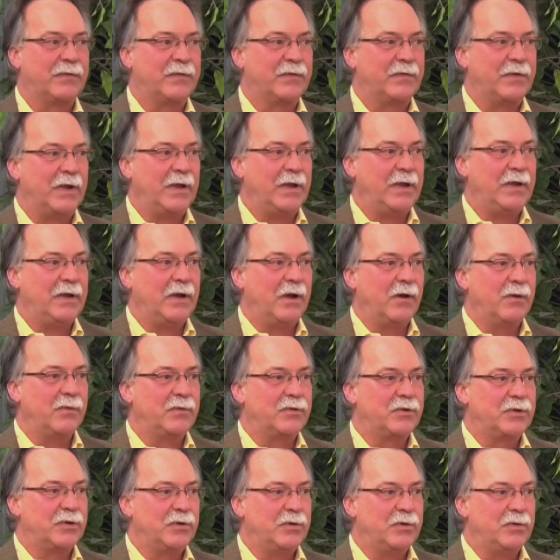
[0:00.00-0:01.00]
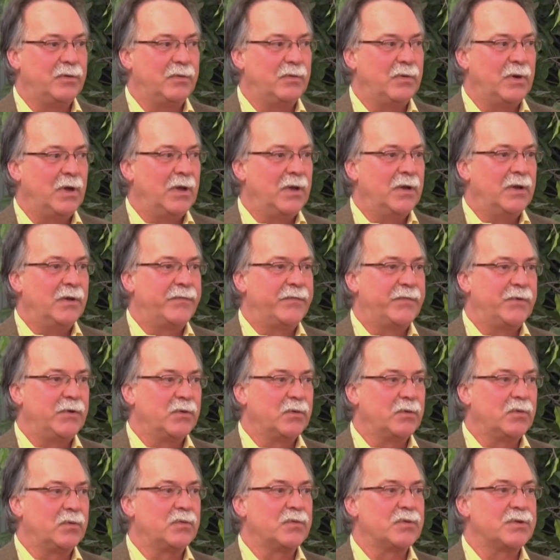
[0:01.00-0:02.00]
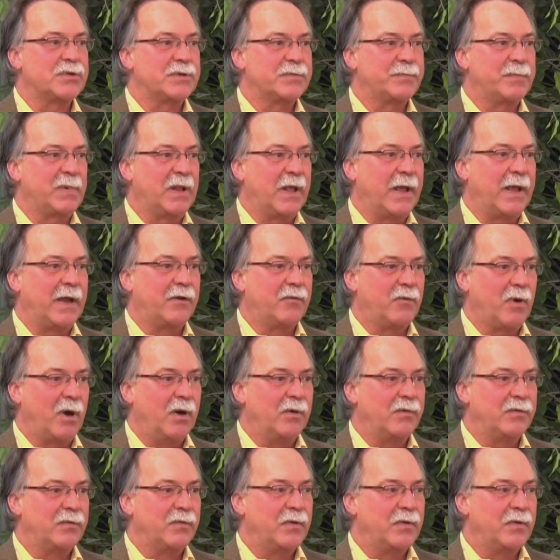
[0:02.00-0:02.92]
CO2 fuels plant growth.